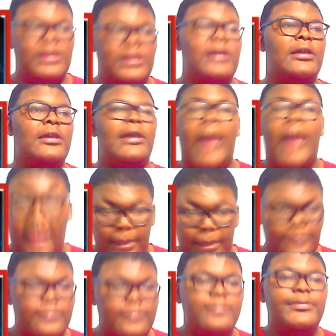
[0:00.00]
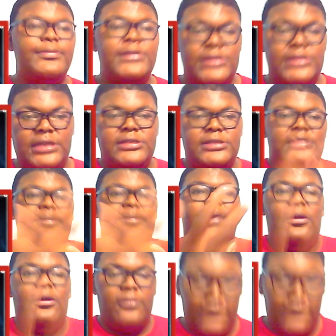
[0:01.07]
And Cap possesses the
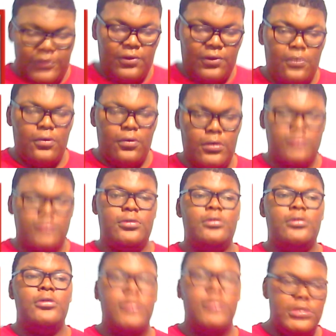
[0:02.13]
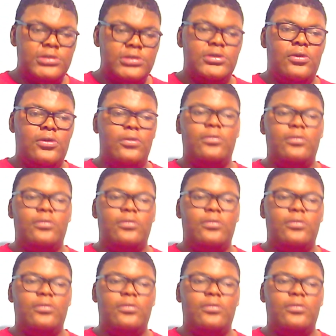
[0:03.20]
power of Thor. So,